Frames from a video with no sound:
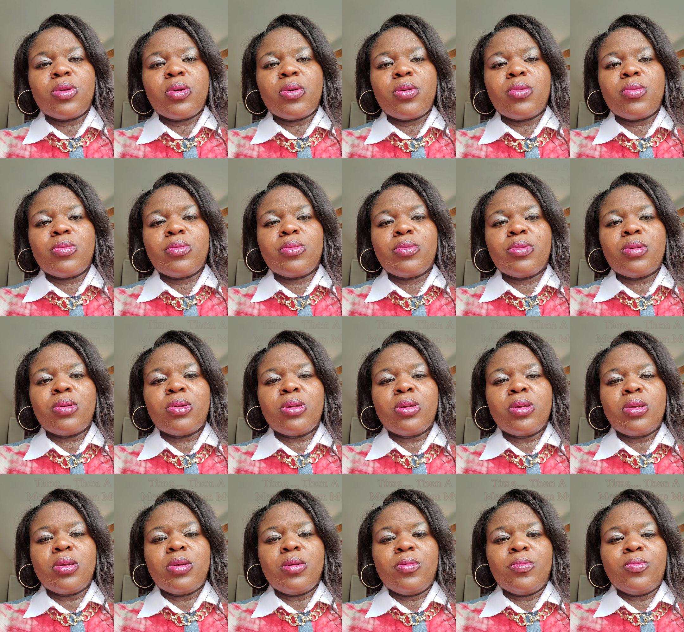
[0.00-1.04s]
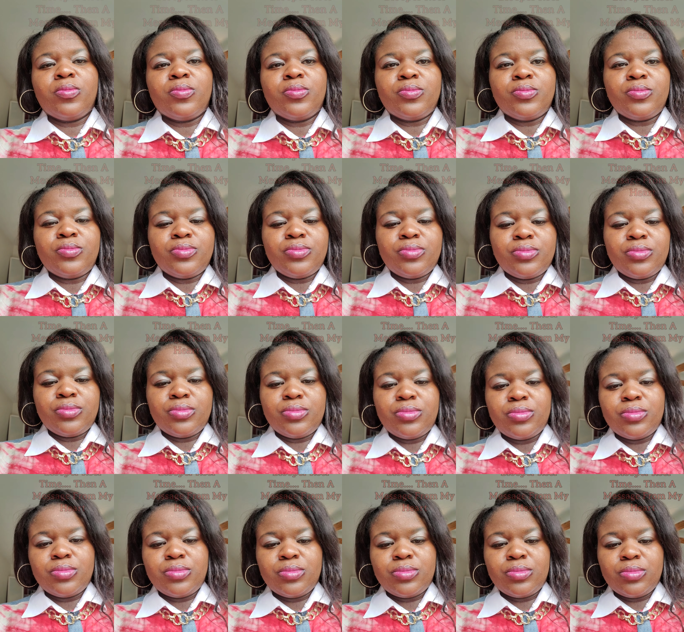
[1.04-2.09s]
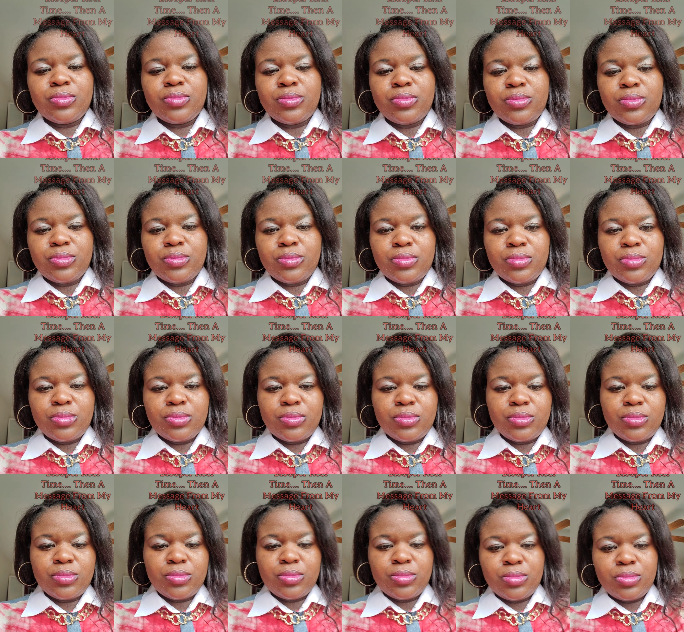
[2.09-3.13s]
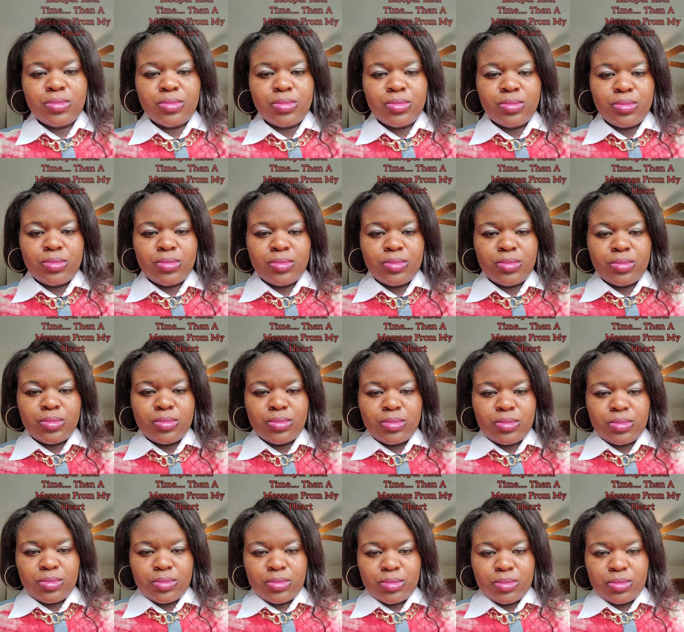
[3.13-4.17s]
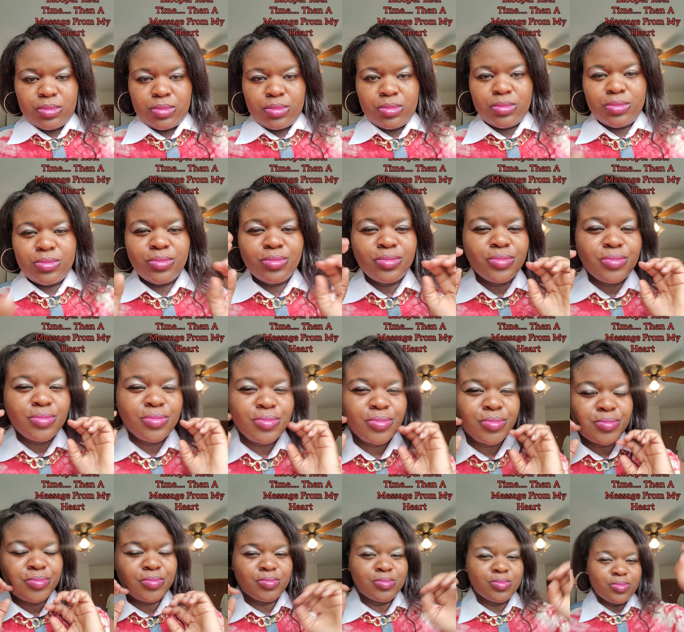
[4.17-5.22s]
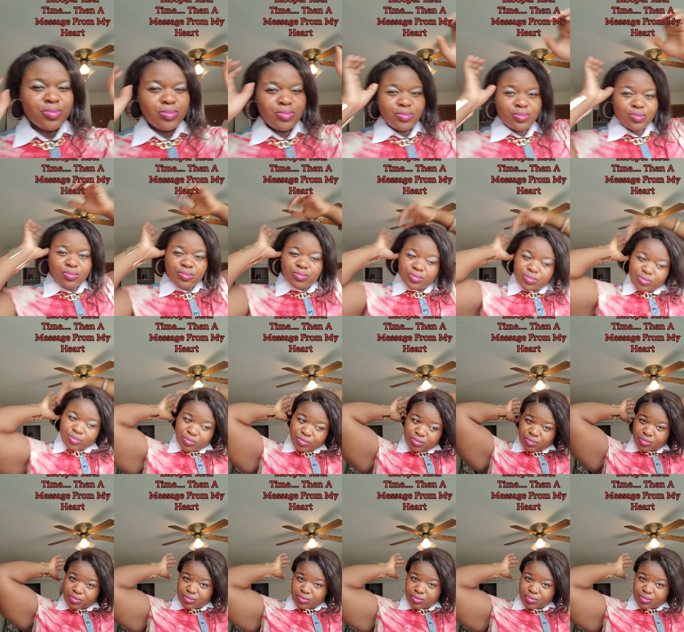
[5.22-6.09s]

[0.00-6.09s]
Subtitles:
[no speech]